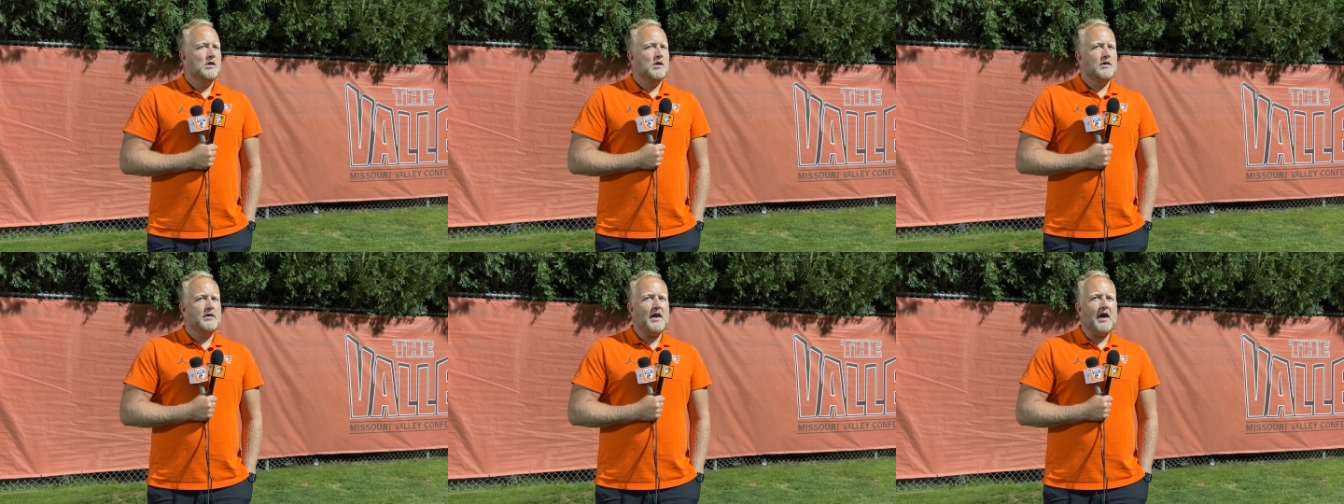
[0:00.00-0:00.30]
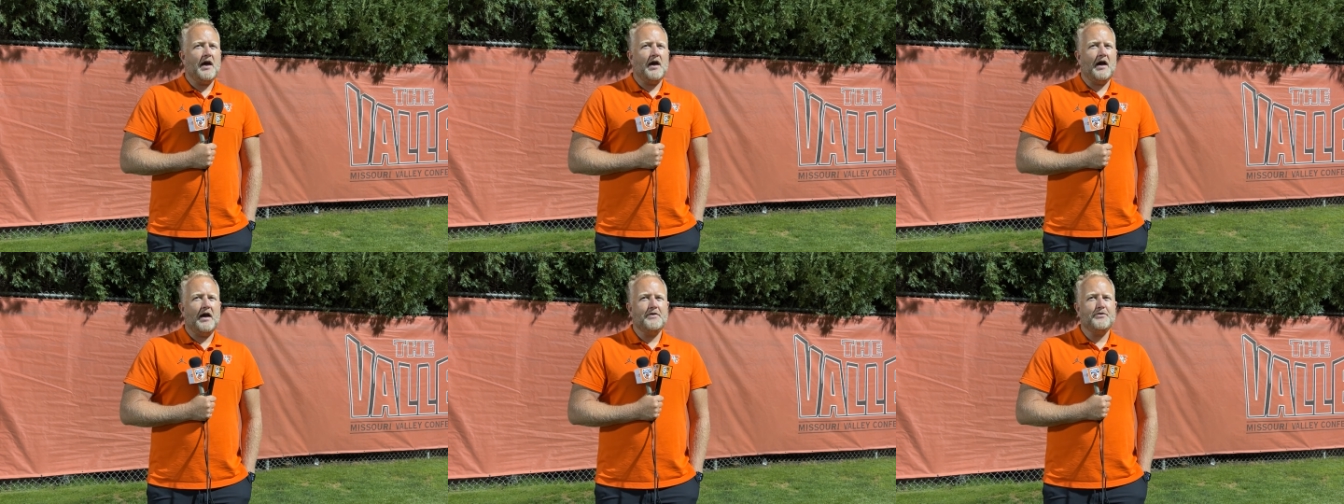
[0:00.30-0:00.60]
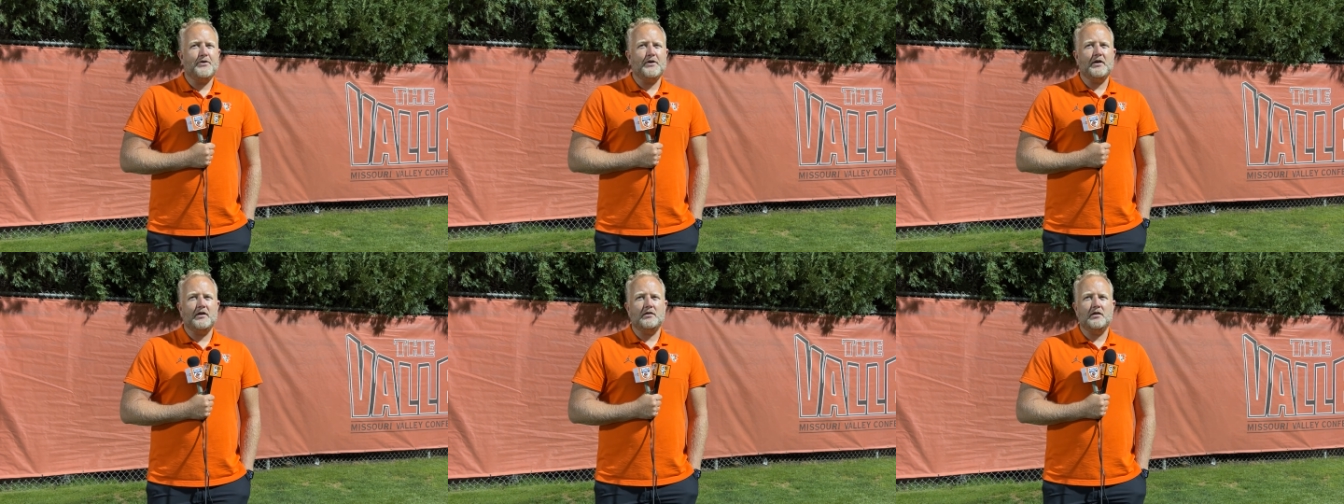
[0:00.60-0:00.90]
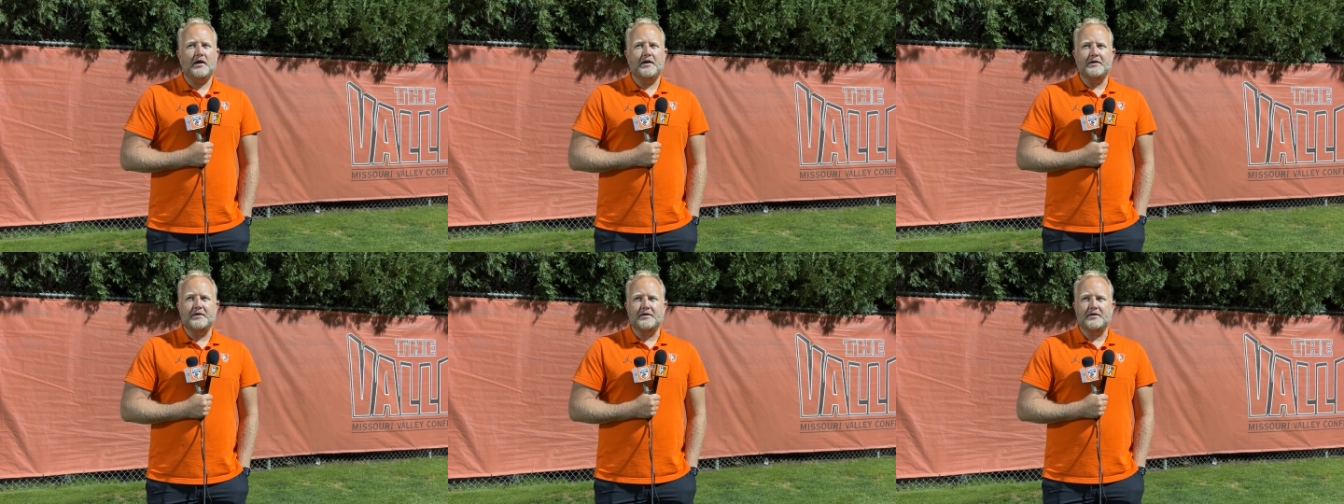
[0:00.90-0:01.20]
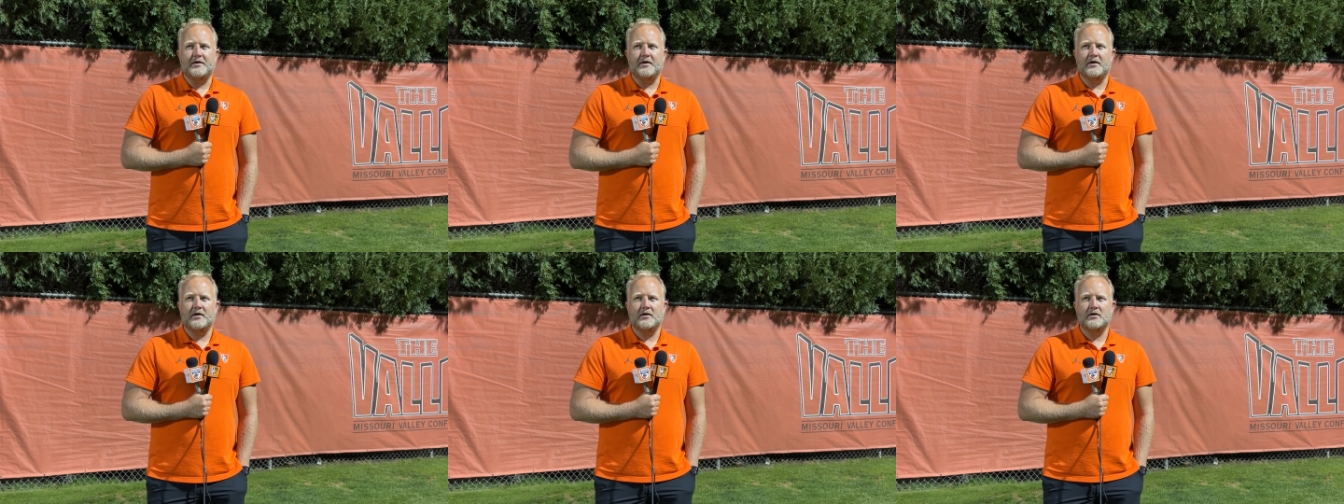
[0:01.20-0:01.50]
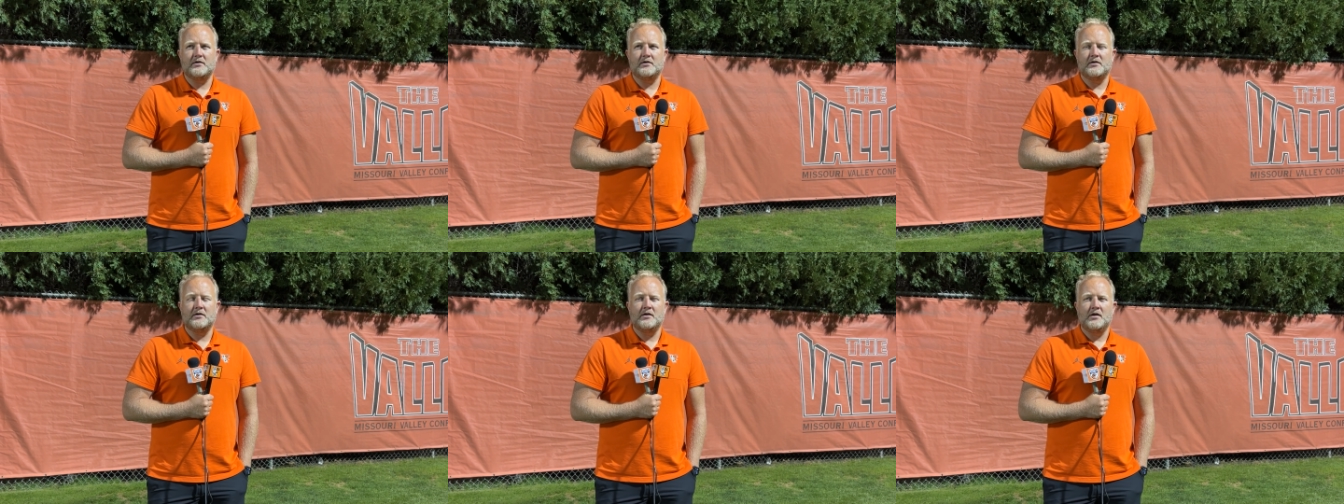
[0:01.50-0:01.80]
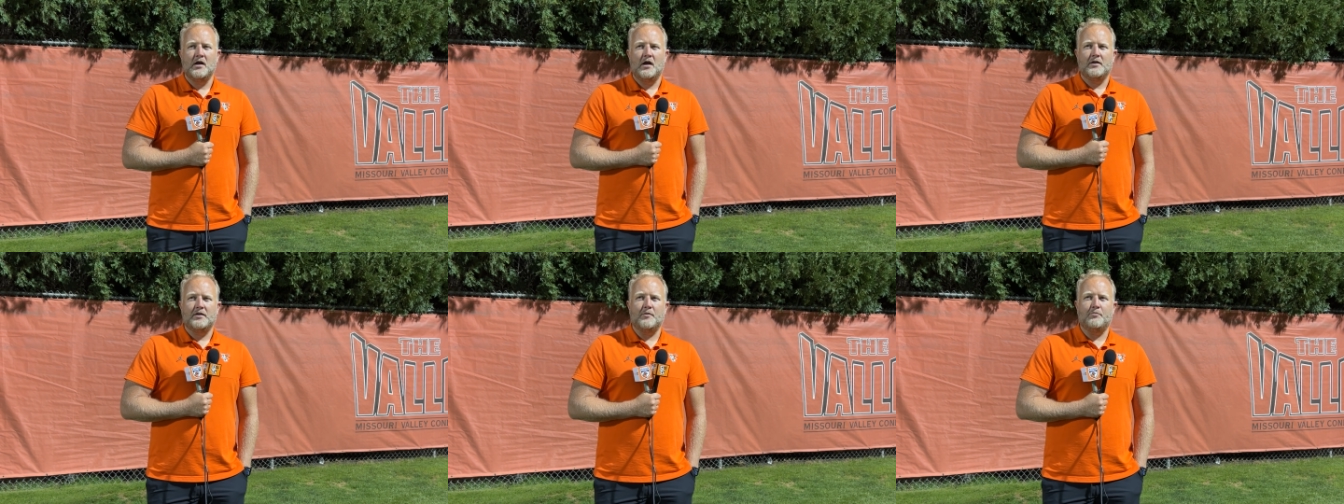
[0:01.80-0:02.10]
yeah, I think like
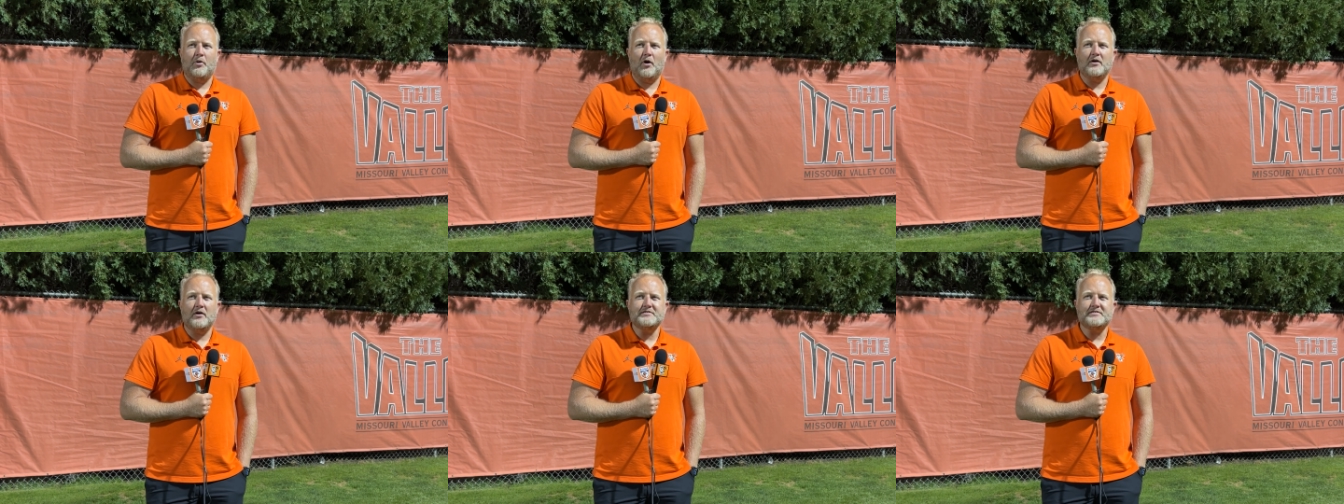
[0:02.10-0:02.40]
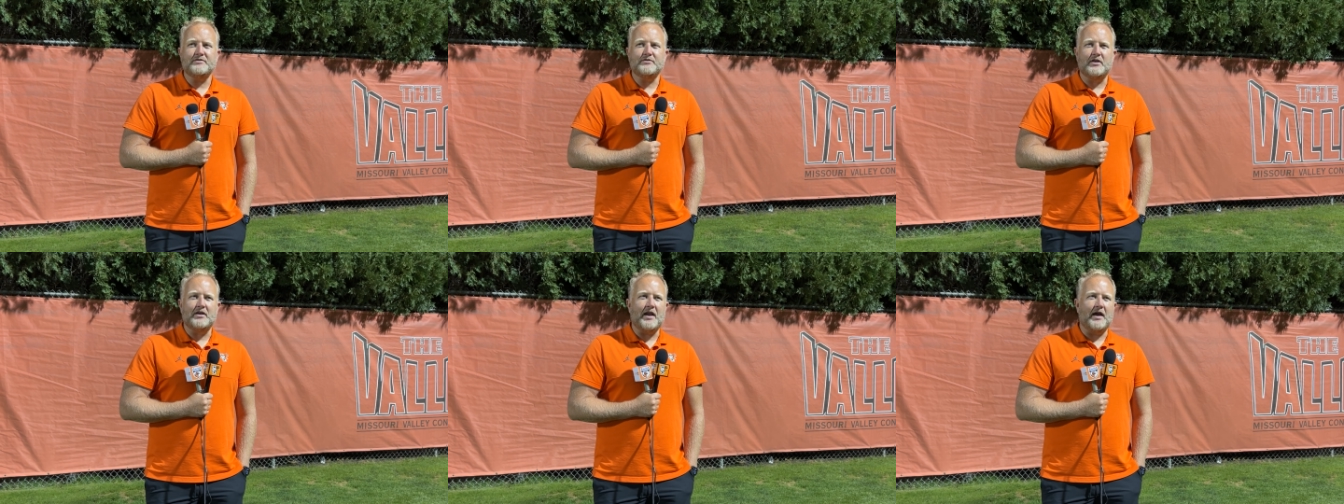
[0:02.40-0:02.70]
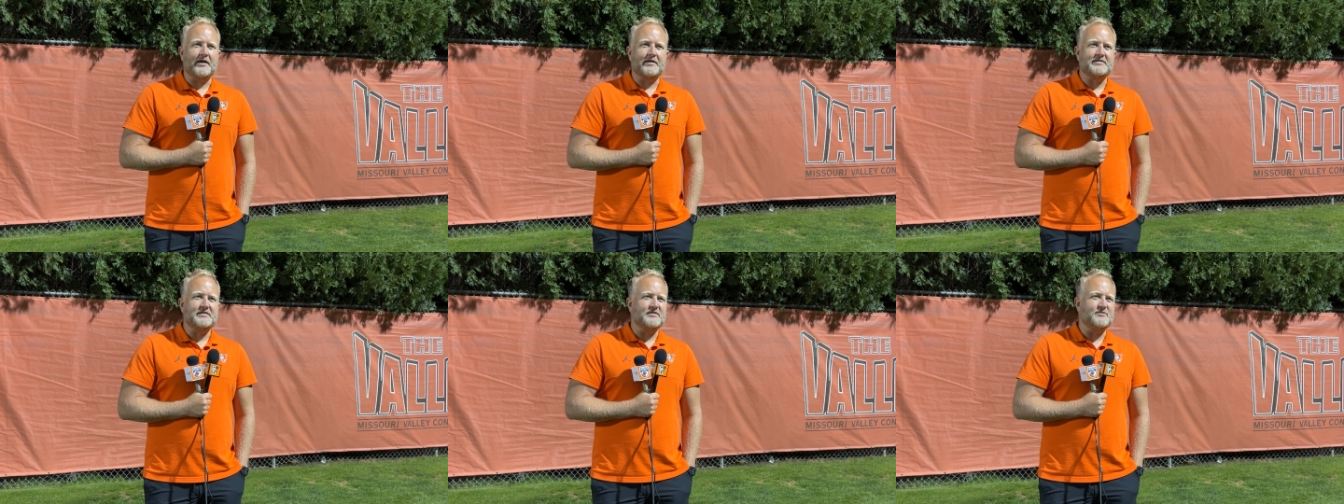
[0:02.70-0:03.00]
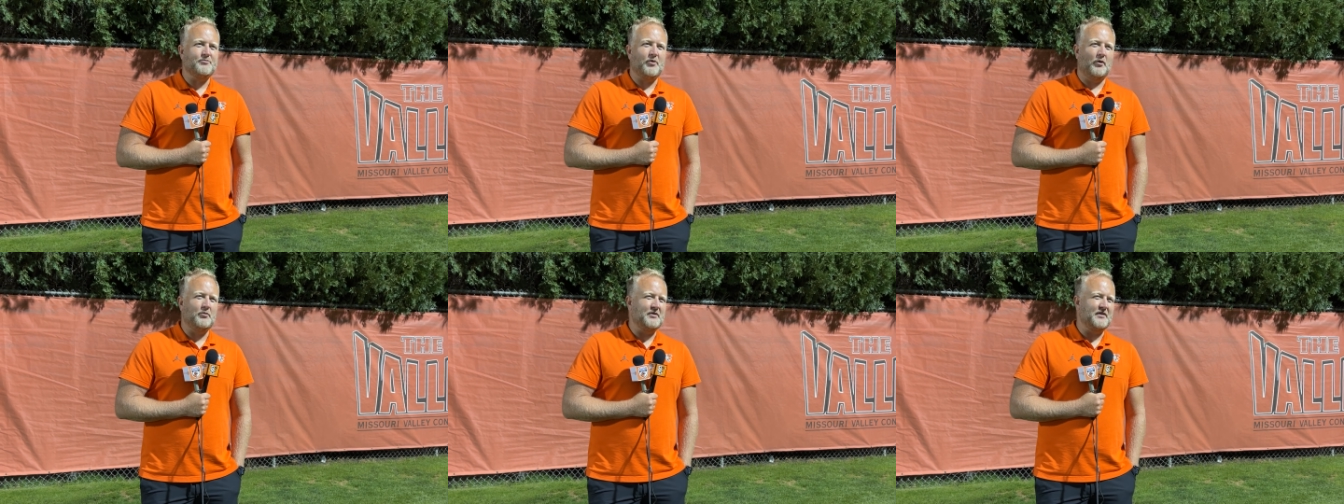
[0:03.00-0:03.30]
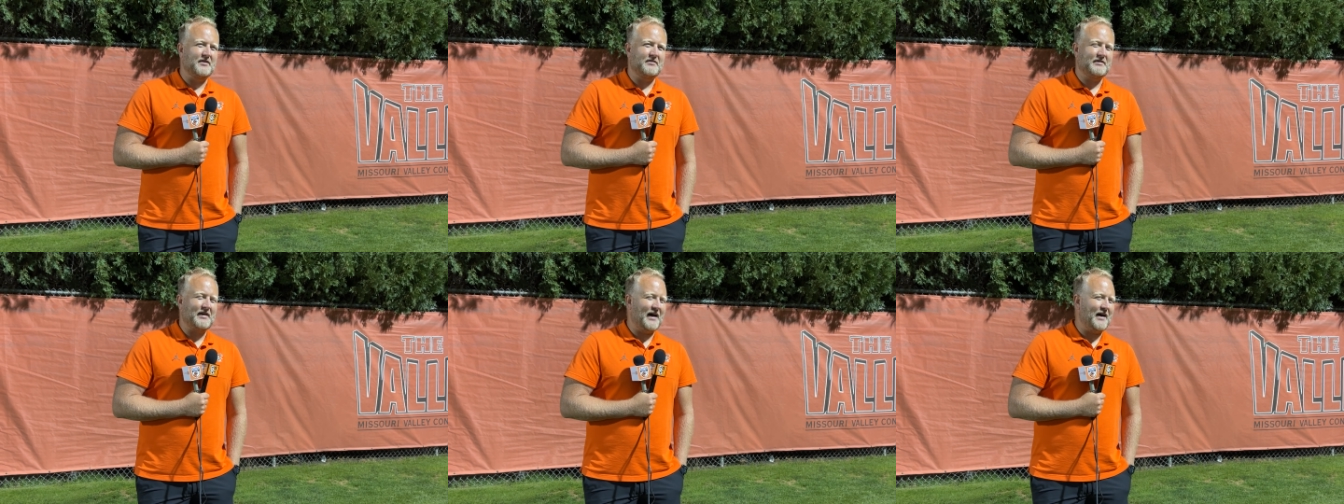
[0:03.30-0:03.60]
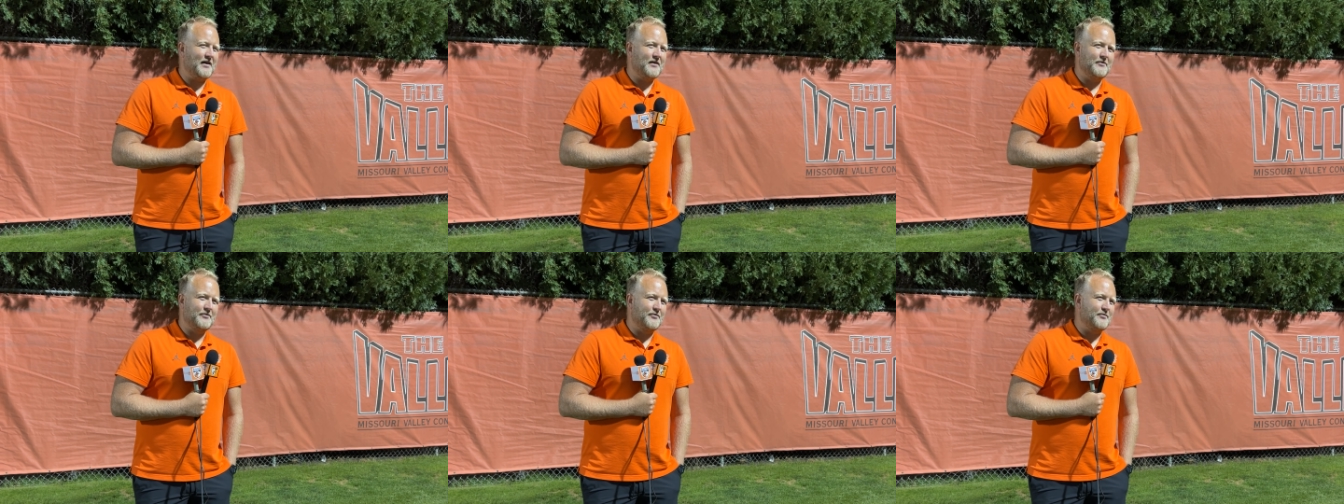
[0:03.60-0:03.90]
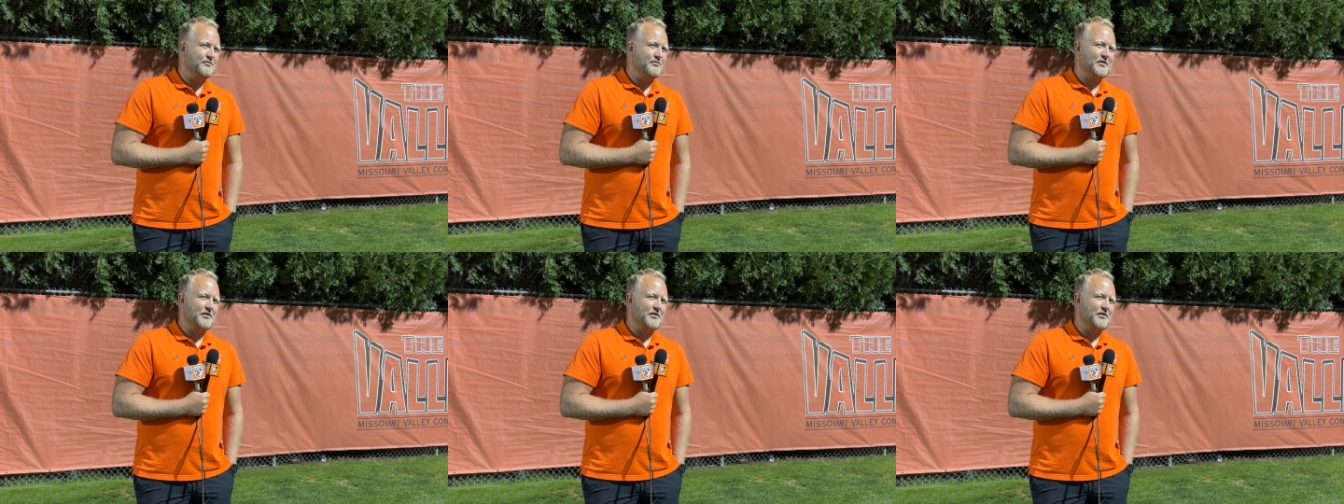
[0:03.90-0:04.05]
the positive and the negative is probably kind of